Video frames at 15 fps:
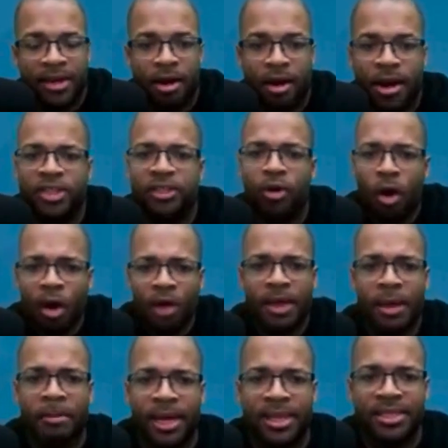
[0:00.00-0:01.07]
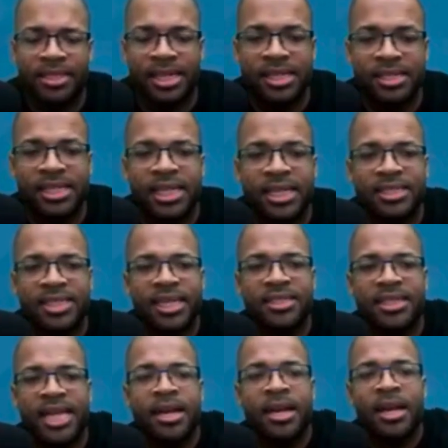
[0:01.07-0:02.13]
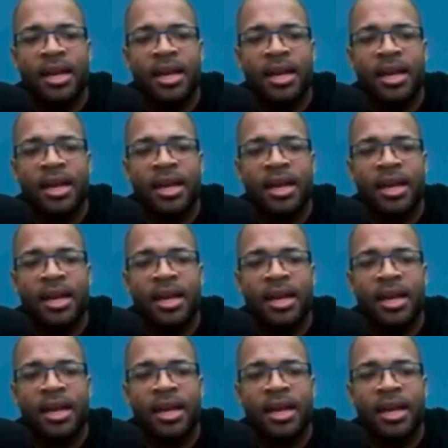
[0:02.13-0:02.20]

All right, so all that makes sense. And it says that